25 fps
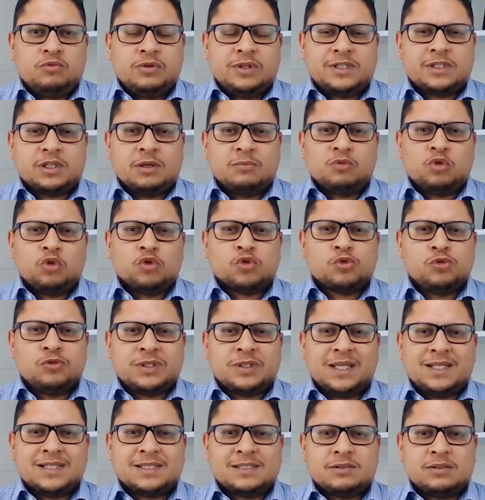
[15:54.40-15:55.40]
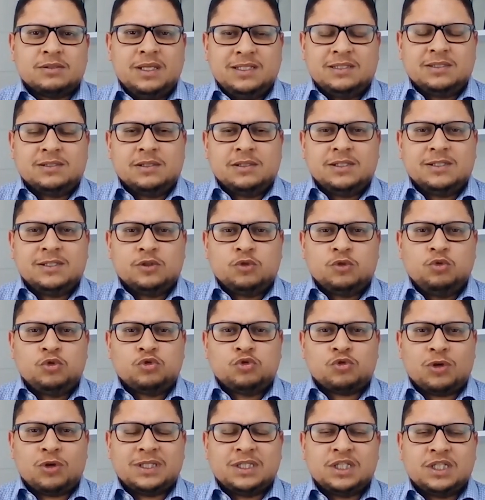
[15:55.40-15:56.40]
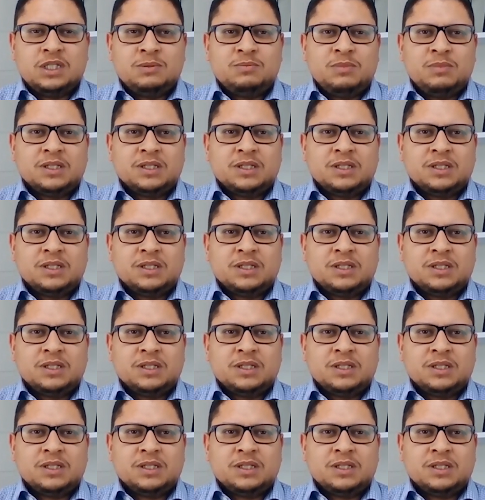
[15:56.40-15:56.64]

some consultants is a good strategy.